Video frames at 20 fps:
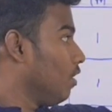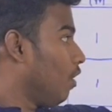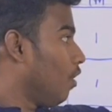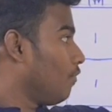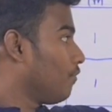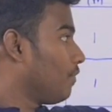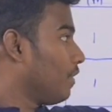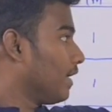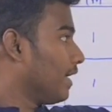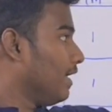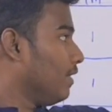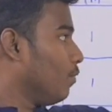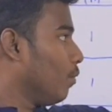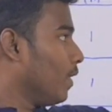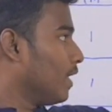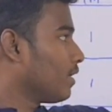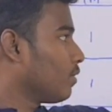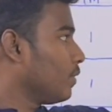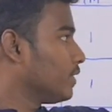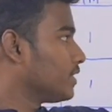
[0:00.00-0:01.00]
of again
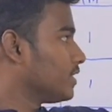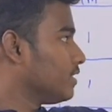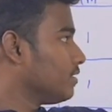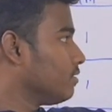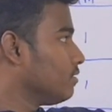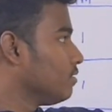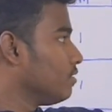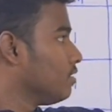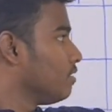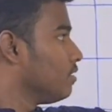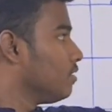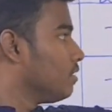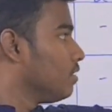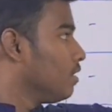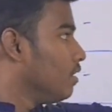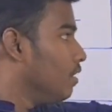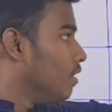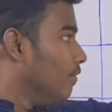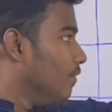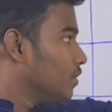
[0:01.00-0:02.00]
one question
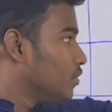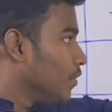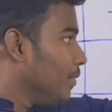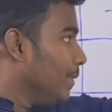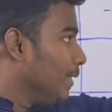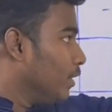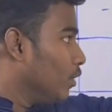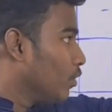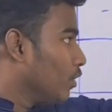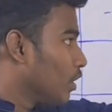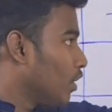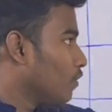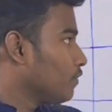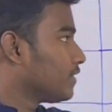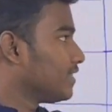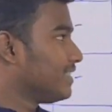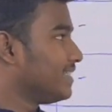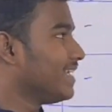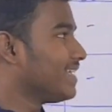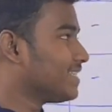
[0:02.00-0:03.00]
which will be total
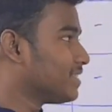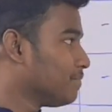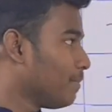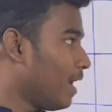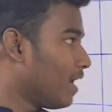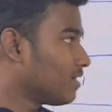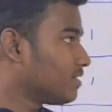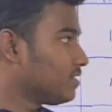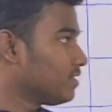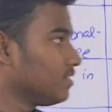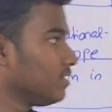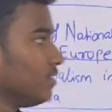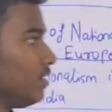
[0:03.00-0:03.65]
of 6 marks